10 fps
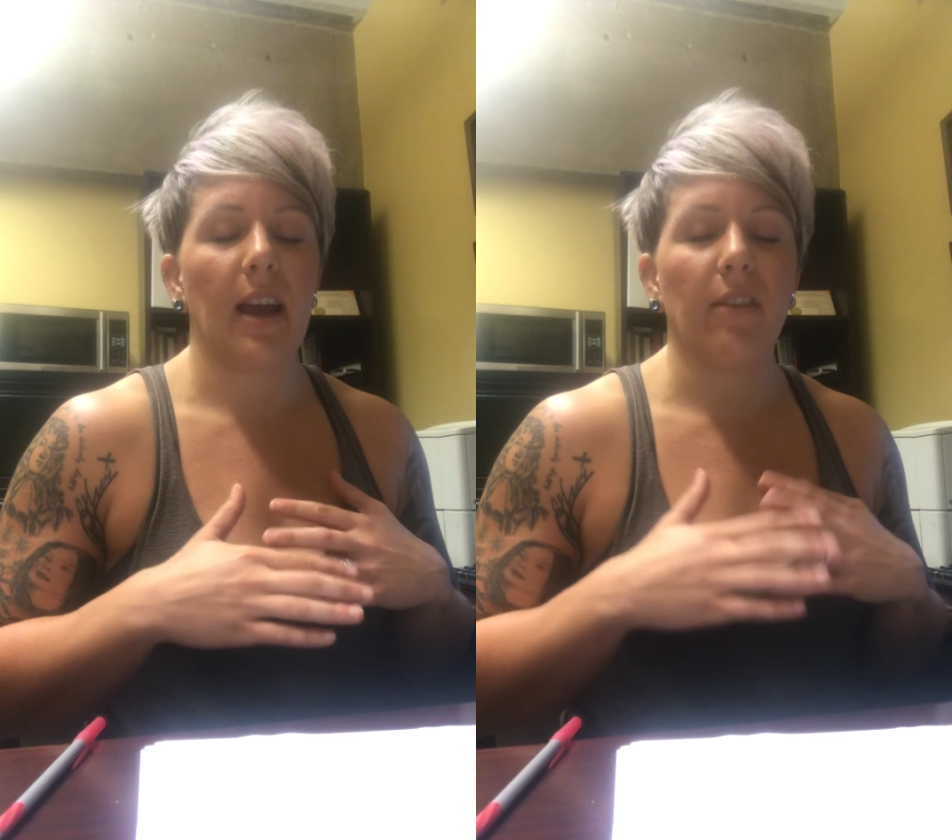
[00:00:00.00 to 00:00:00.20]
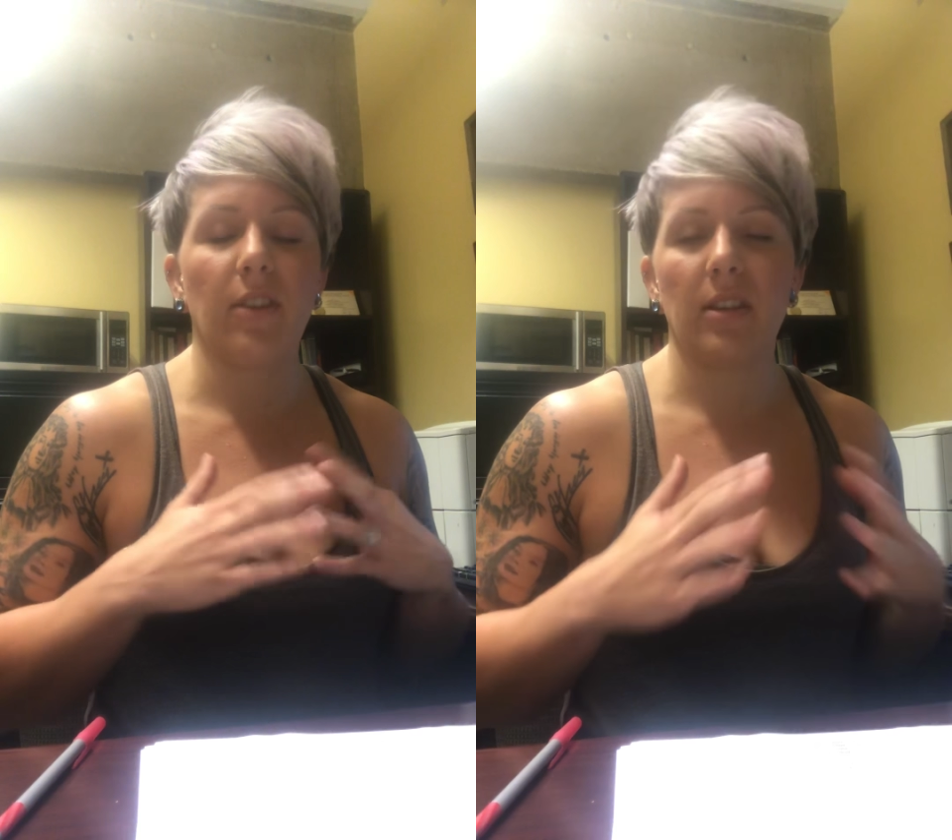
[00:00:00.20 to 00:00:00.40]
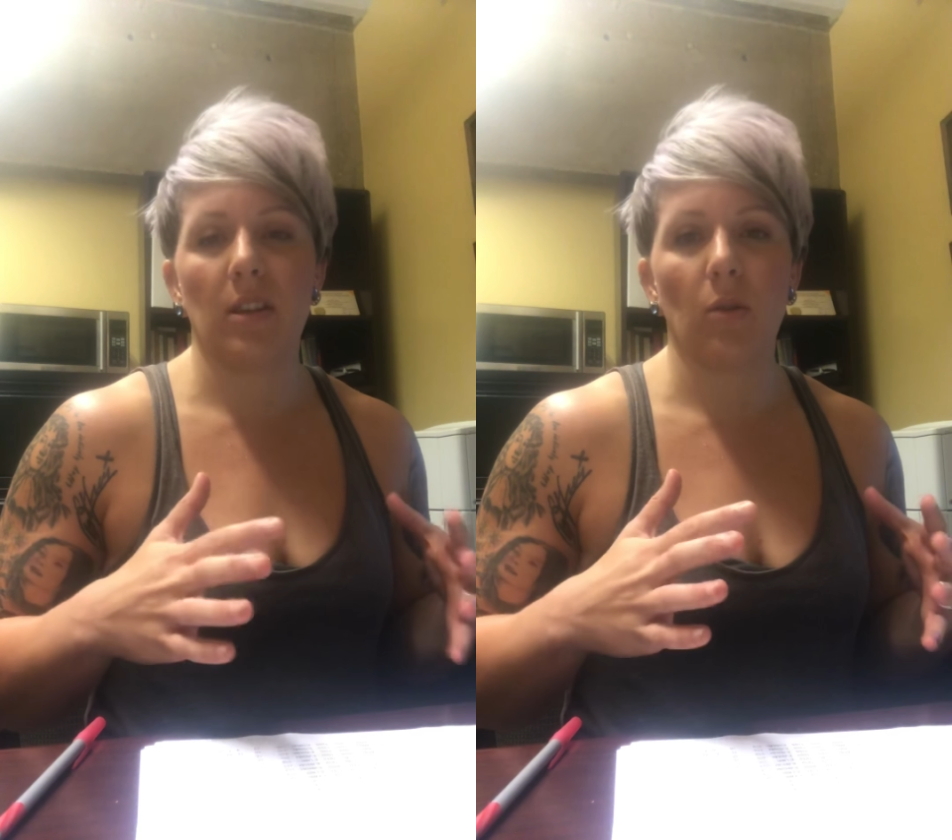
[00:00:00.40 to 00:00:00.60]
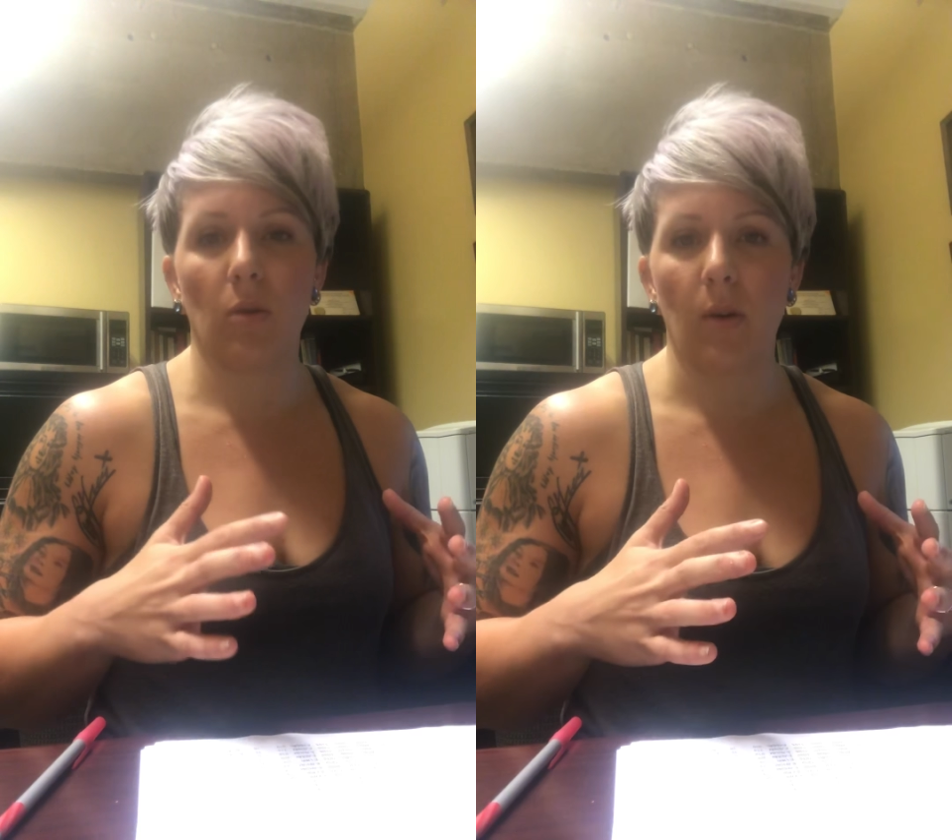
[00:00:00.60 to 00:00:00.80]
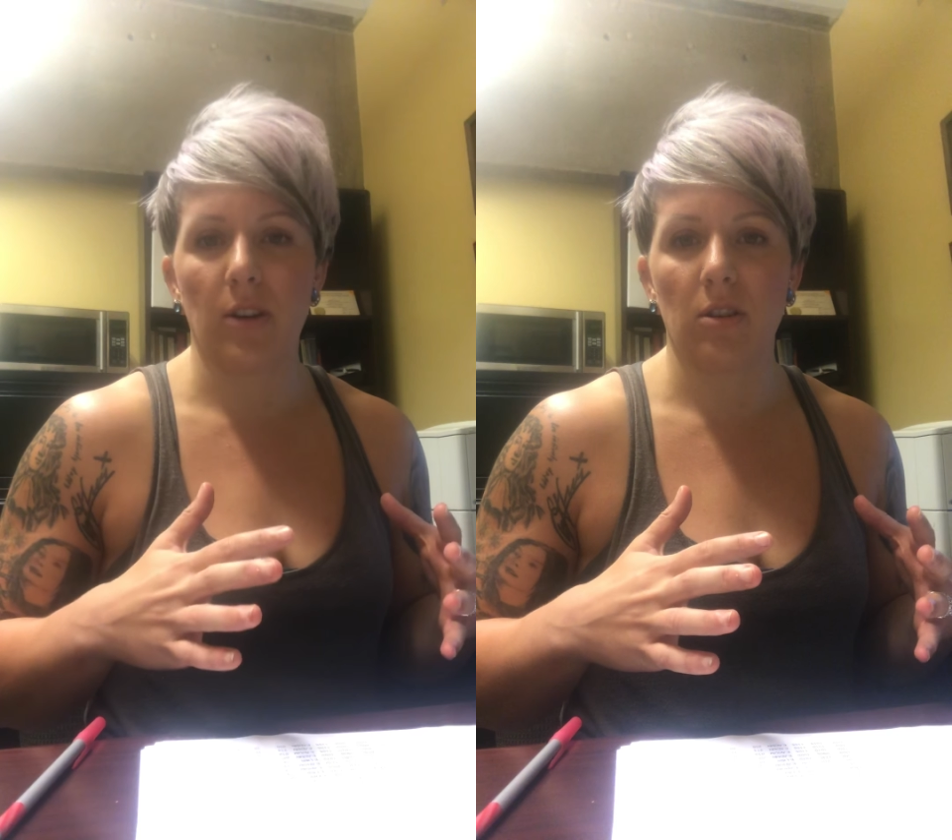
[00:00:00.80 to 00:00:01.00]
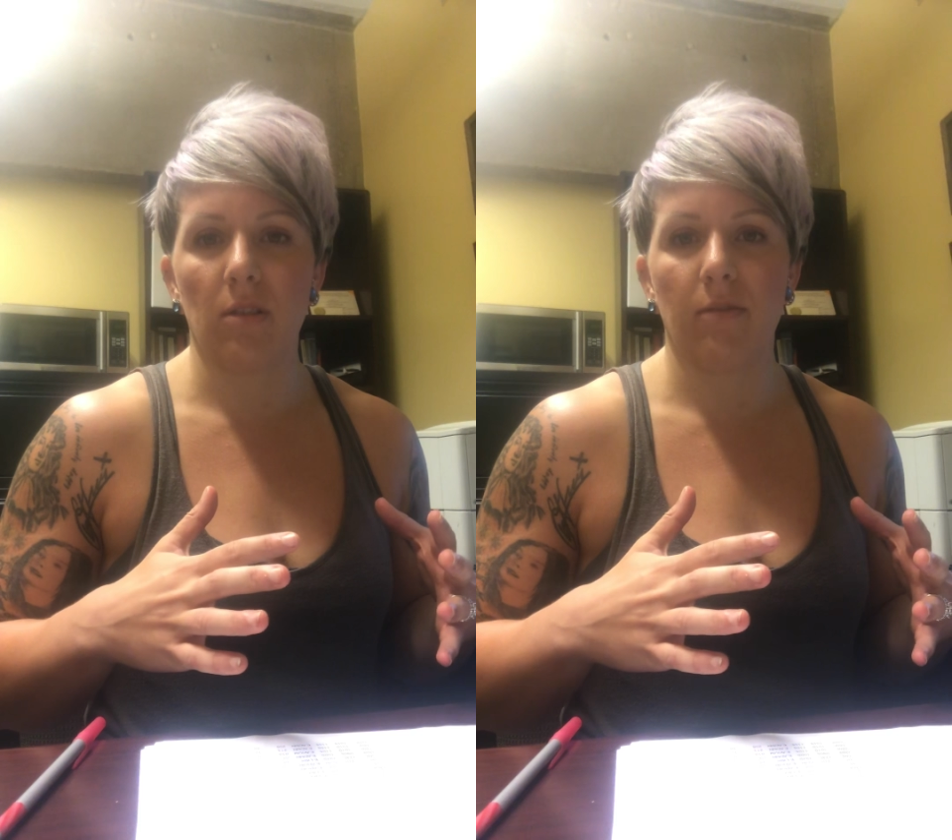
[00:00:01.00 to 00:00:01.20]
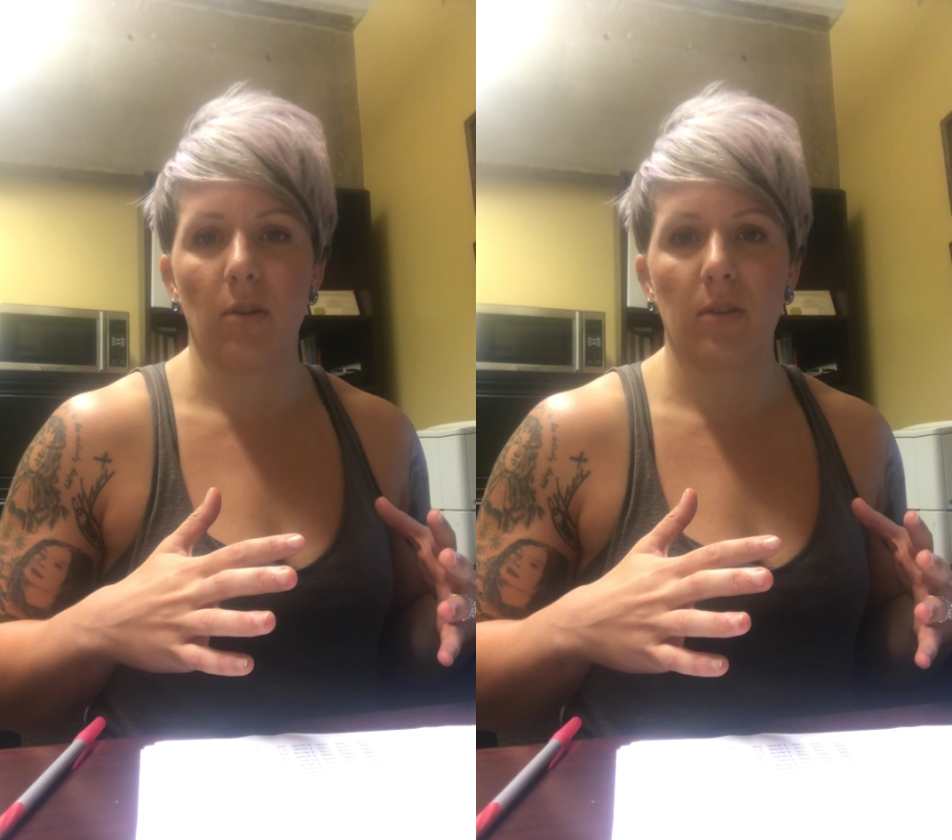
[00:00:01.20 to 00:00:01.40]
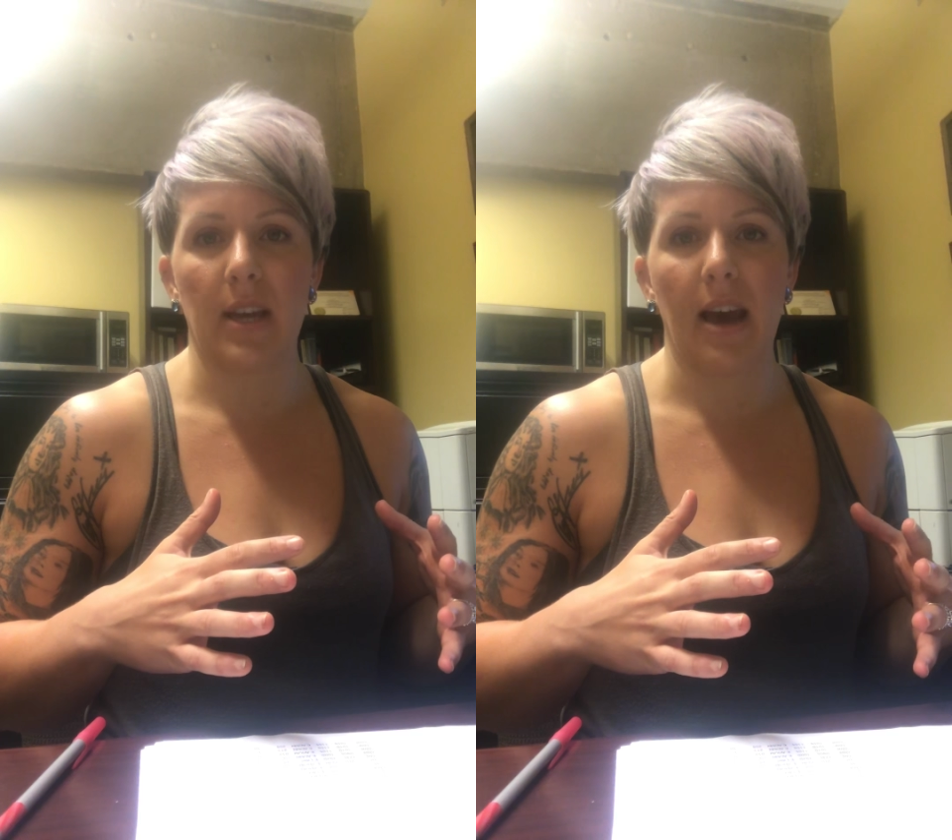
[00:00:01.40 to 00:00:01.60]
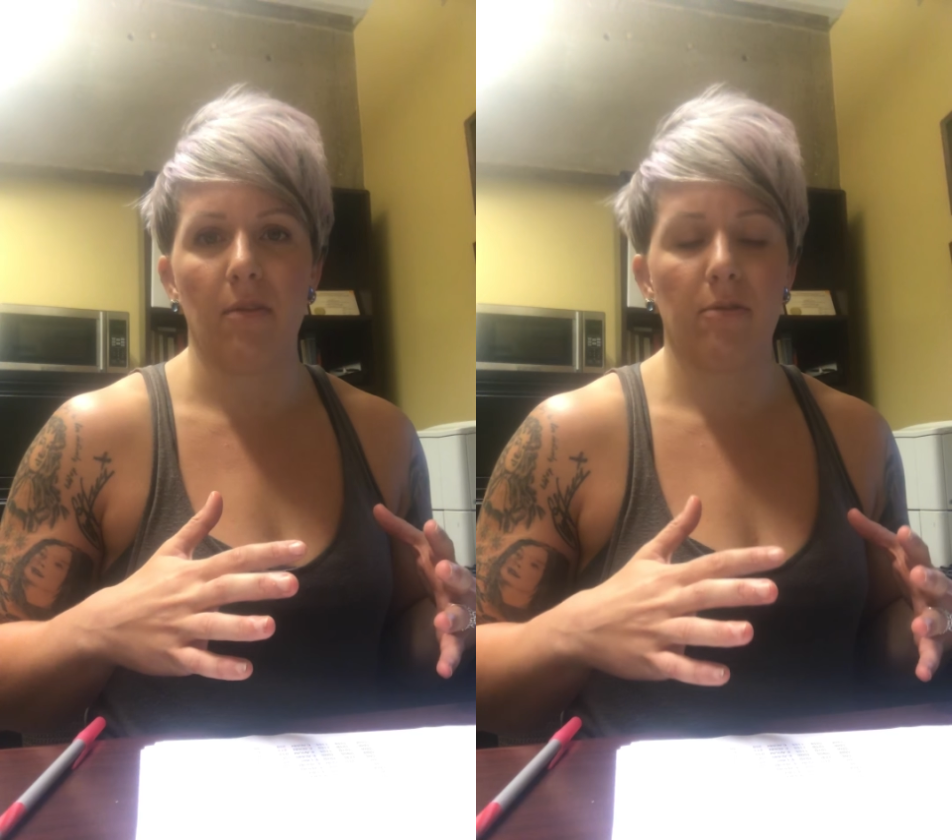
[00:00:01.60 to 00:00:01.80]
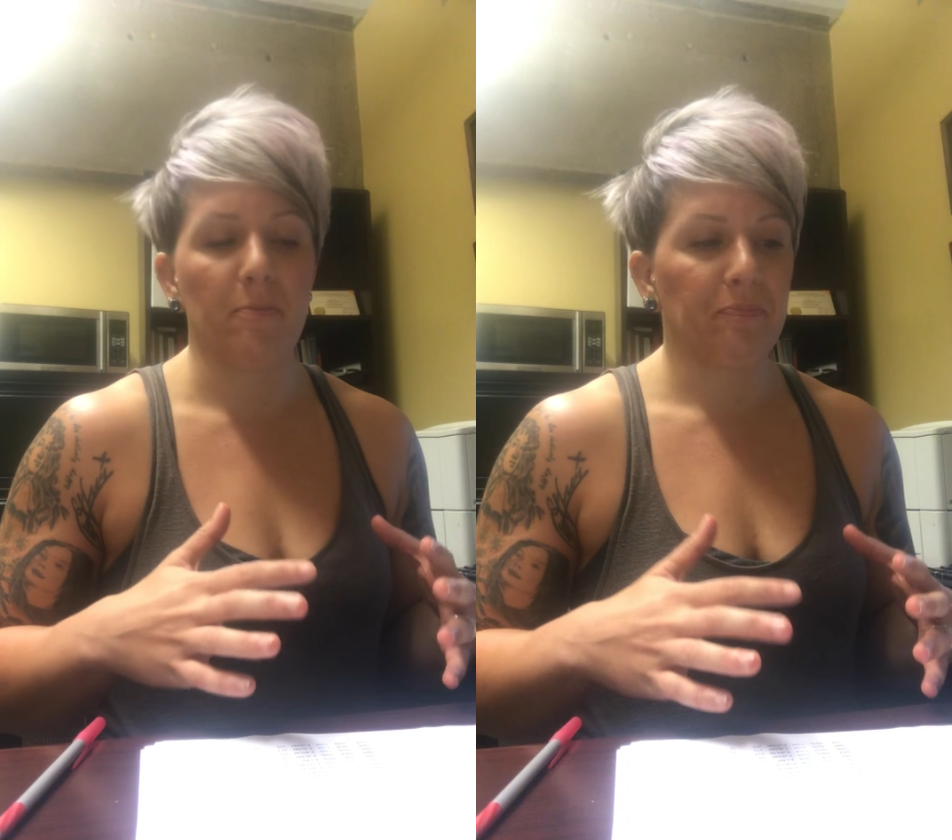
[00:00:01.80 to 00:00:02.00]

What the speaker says: every single question that folks have.